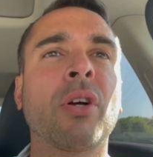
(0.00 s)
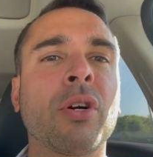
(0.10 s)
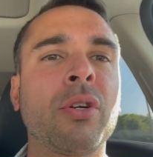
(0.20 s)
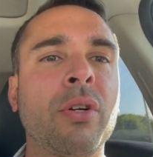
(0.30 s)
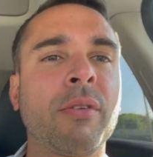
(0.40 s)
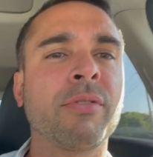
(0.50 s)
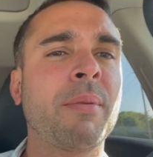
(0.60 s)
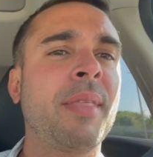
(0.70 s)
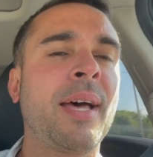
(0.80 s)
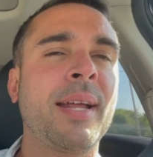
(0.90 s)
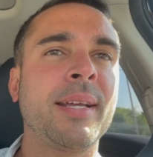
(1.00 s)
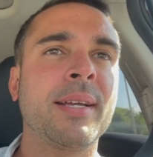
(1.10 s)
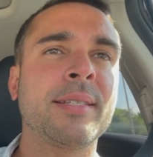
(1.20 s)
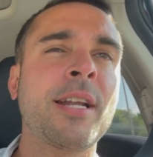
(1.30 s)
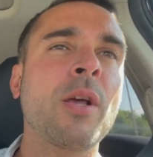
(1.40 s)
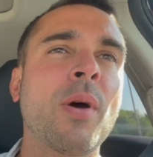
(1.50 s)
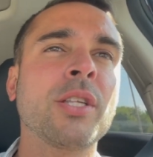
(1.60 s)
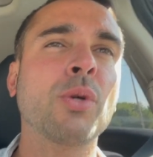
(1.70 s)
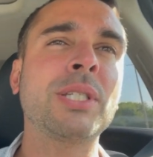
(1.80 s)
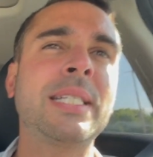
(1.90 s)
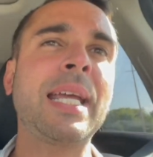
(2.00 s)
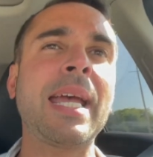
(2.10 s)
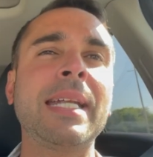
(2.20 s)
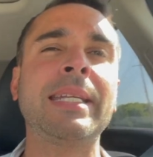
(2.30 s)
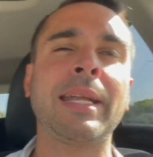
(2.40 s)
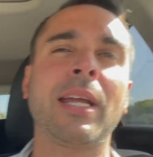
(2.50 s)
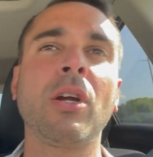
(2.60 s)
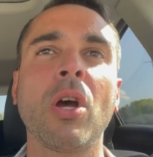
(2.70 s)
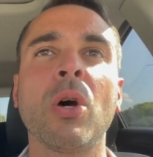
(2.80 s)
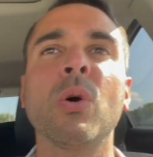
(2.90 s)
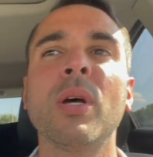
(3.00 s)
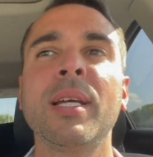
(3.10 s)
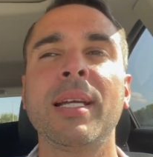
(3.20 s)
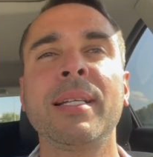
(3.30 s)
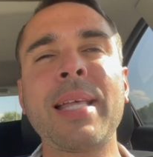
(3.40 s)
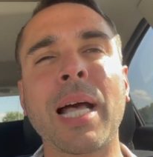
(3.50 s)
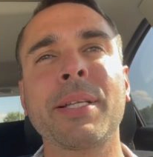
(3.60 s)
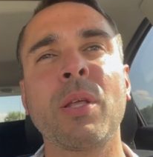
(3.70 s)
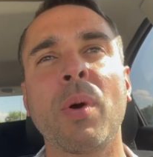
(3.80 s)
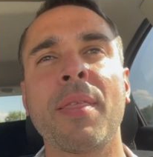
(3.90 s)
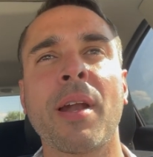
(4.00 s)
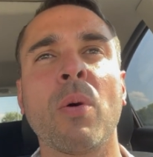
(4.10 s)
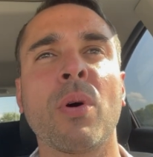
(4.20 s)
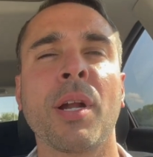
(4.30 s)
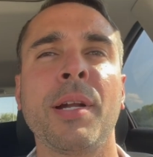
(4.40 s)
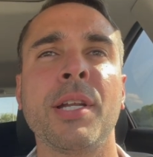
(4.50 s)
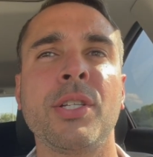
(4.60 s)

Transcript: learn from that, I guess. And anyway, so today didn't go exactly the way that I wanted it